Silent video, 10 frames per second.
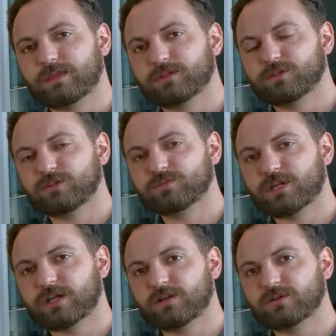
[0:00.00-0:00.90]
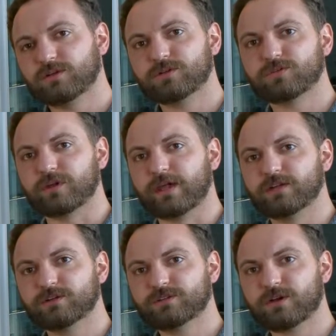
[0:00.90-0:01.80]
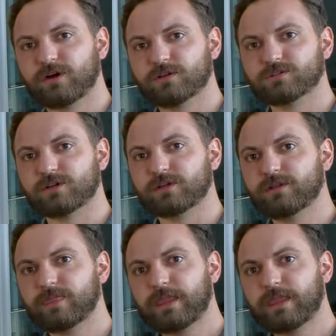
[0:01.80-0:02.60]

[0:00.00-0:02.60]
YouTube channel Creators Cauldron,